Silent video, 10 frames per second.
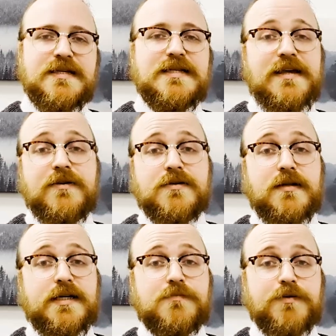This ethos
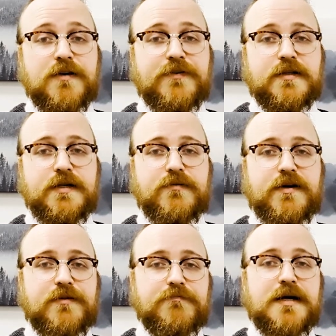aligns perfectly
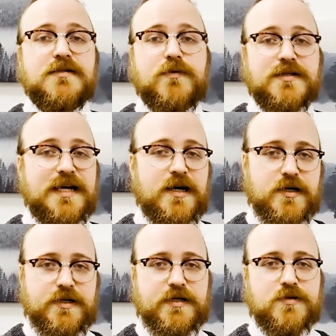with menswear's
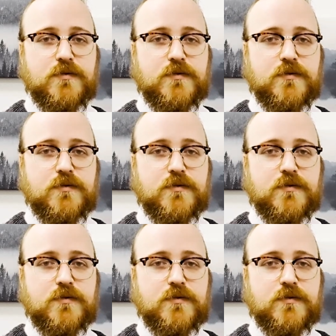heritage,